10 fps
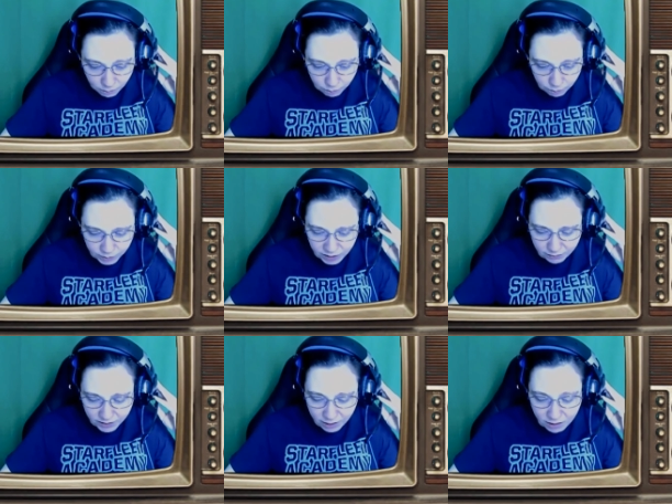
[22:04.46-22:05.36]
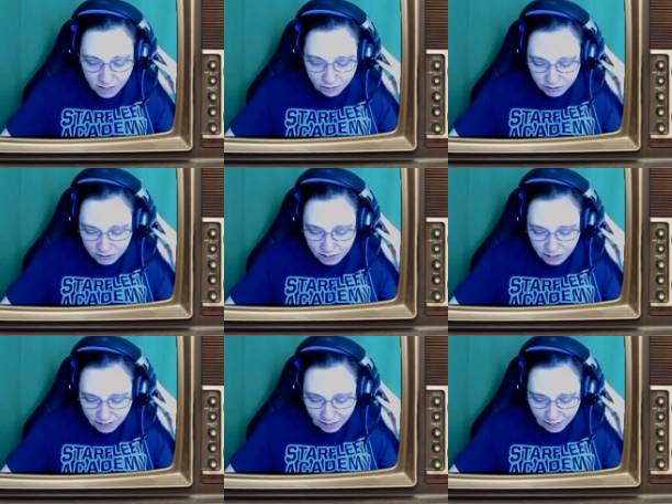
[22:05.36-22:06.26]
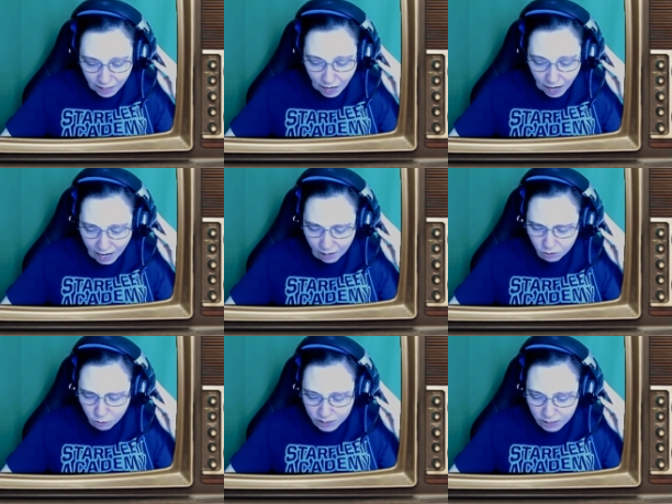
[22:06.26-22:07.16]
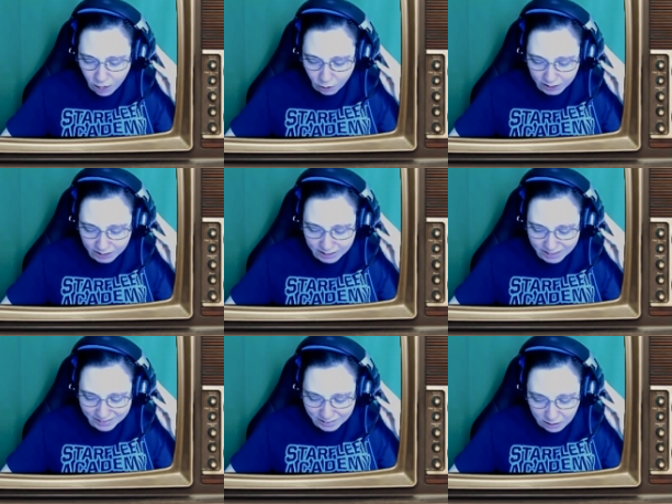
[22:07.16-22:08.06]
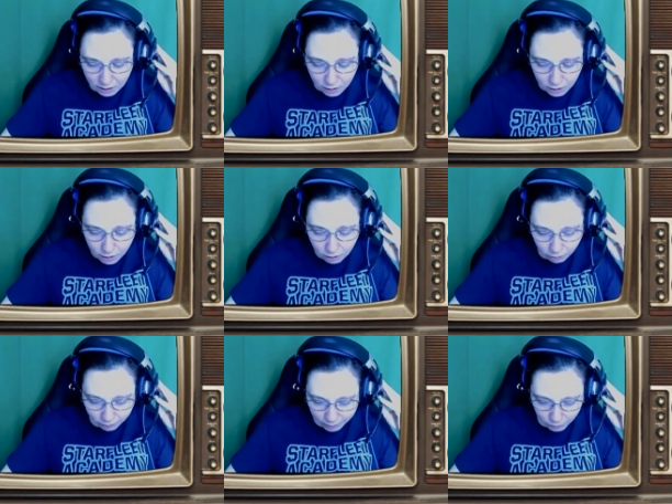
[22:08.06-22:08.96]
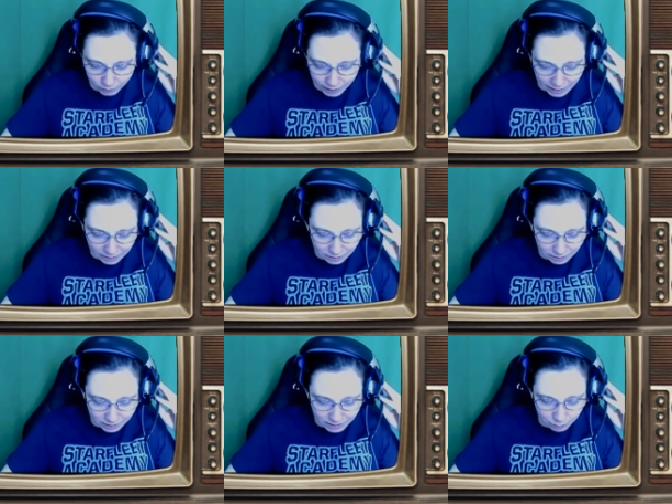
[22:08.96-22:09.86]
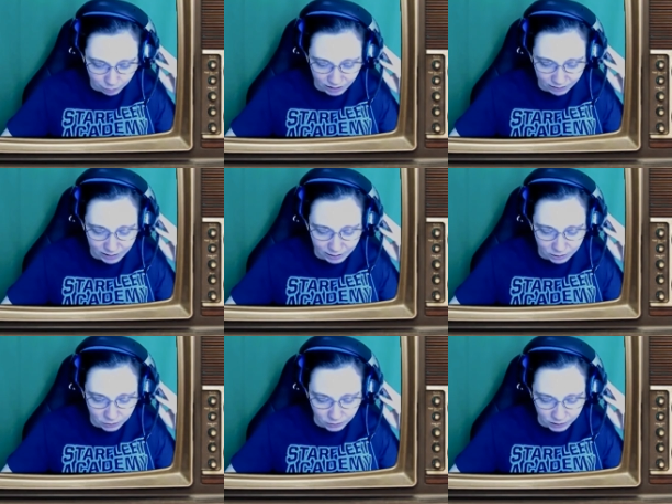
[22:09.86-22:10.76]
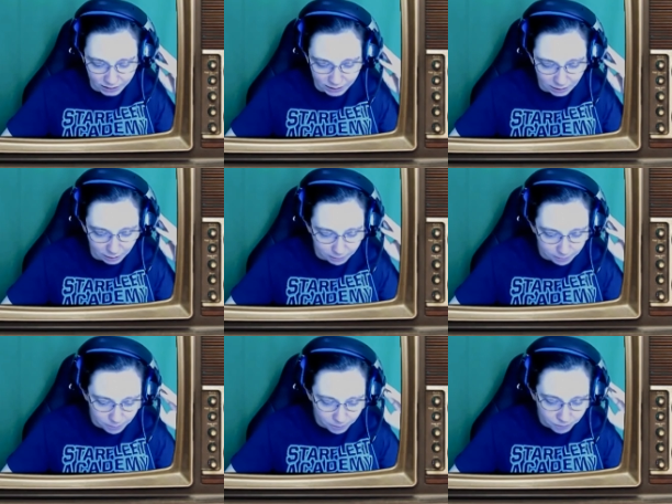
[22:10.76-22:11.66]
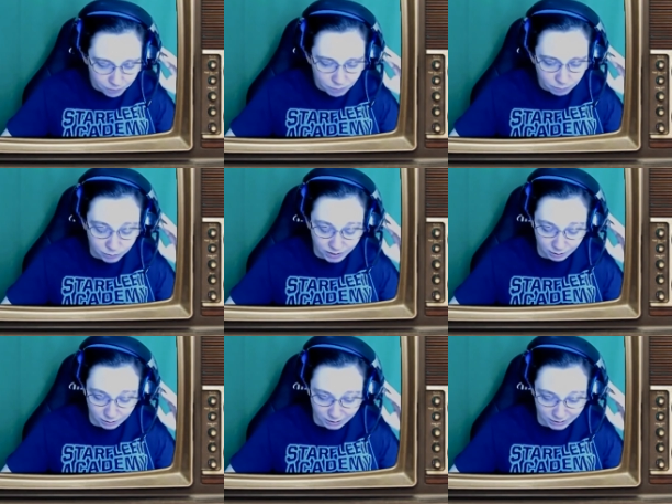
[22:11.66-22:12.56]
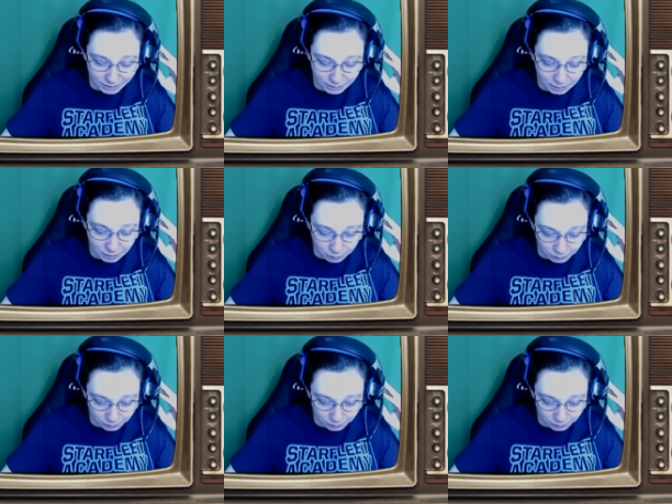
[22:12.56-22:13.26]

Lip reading: But if they are never seen again, how do we know it exists? Lorca would ask, disbelieving in the stories. Because I said so.